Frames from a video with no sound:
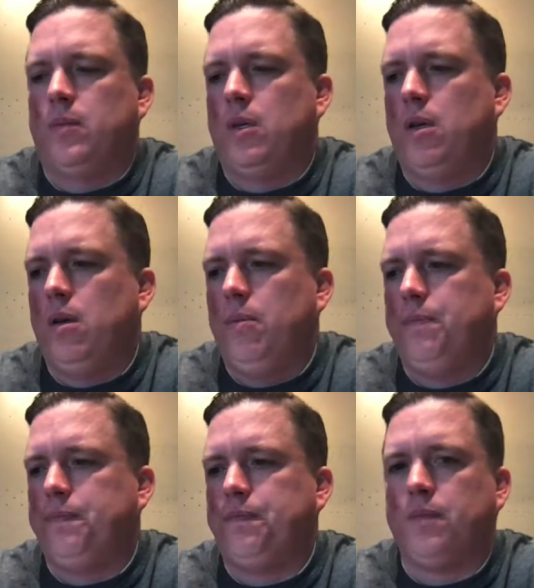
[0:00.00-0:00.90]
Okay.
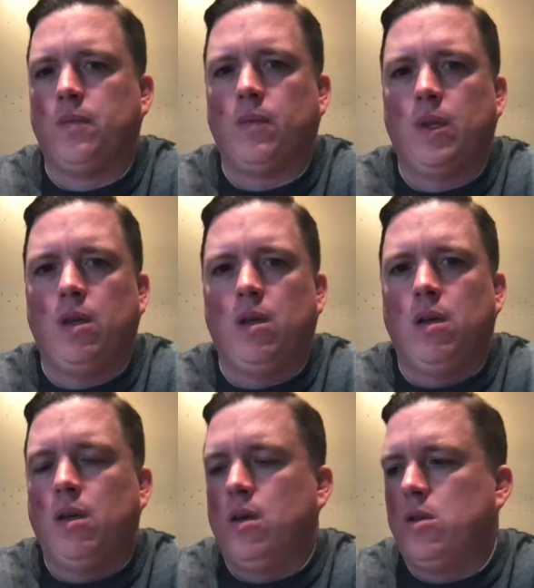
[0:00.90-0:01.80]

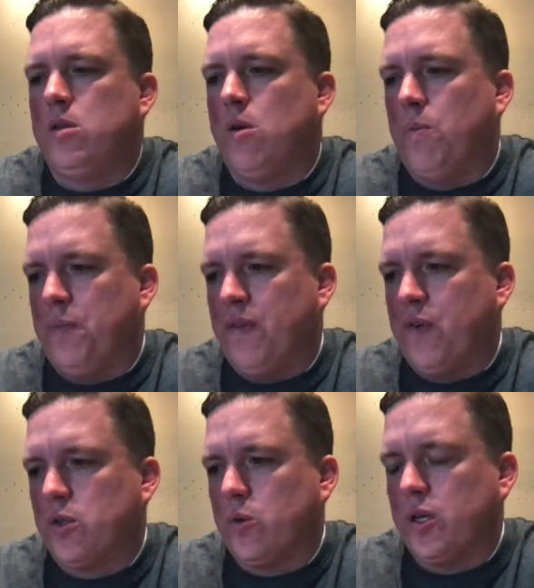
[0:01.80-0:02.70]
So
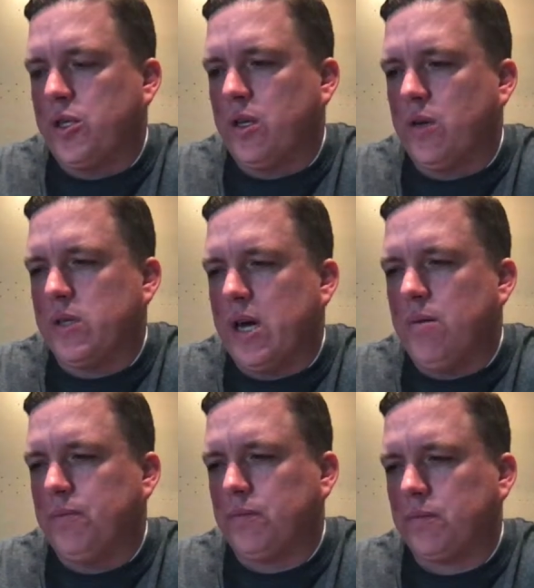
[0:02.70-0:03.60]
first question that goes
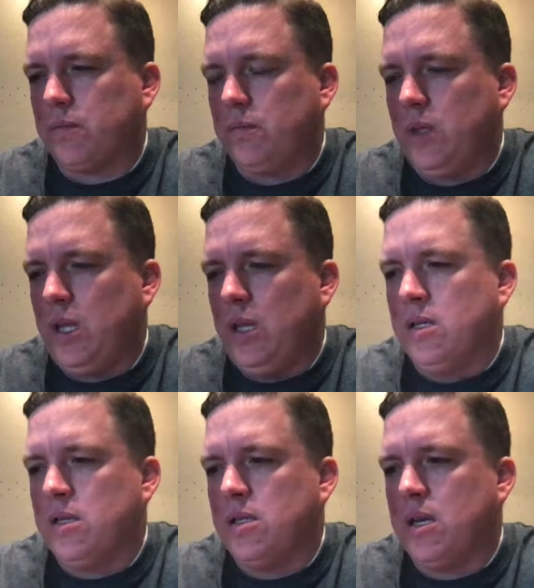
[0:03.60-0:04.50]
out
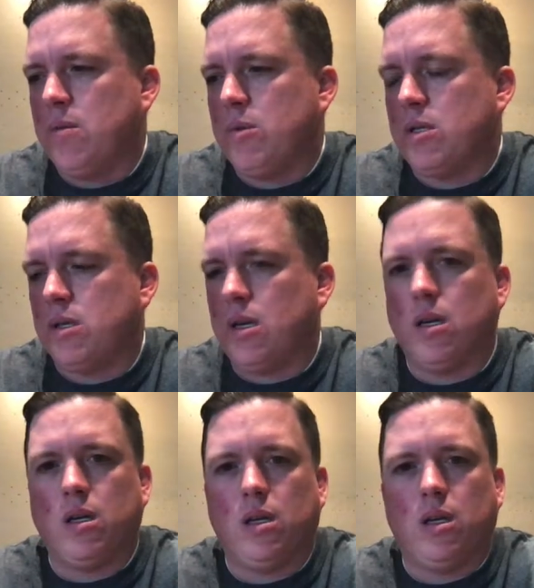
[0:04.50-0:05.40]
is the same as
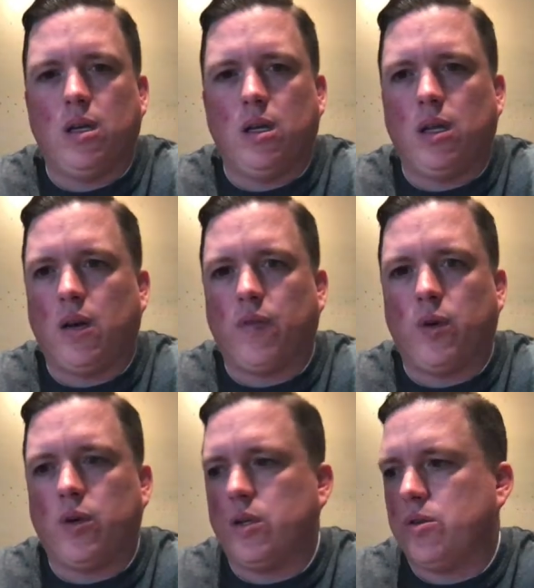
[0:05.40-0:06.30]
a lot of
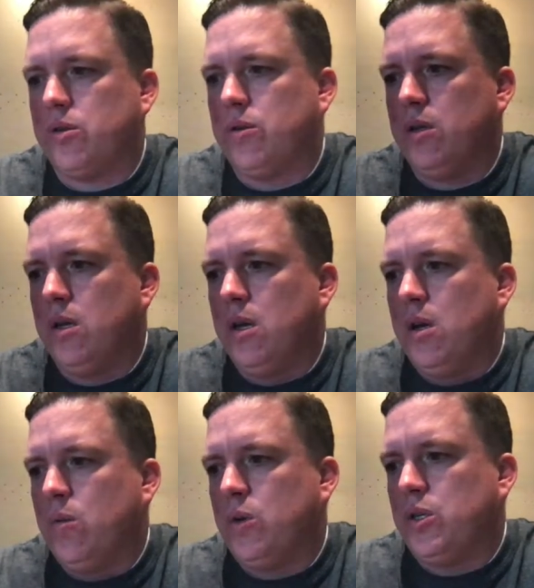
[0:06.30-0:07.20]
what you guys are doing,
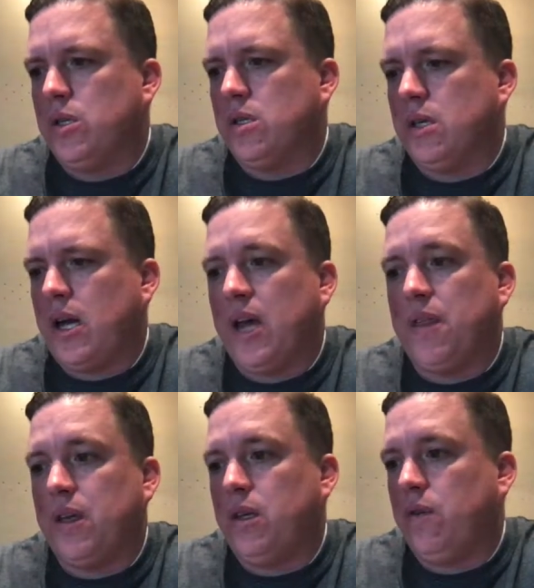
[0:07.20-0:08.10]
which is, hi,
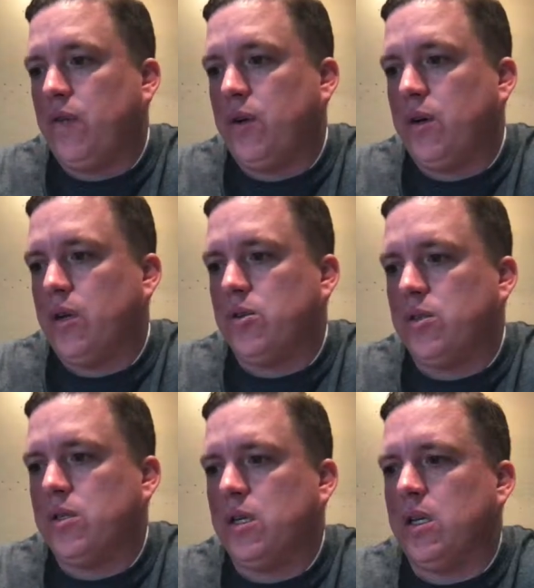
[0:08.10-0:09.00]
thank you for your
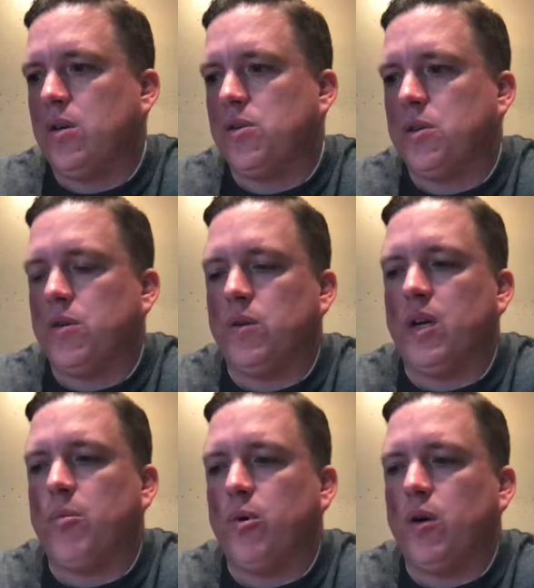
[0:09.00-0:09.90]
interest in our zero
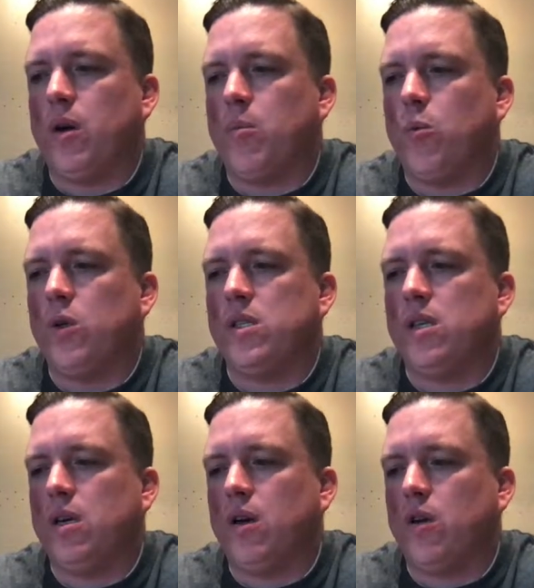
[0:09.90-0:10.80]
down program. What
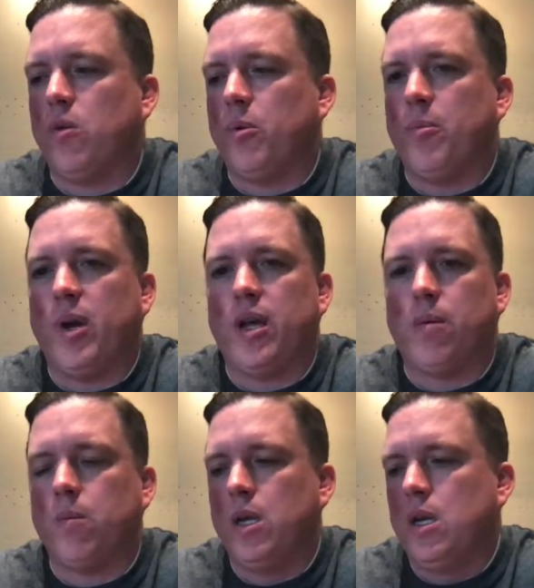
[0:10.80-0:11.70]
city are you hoping to buy in?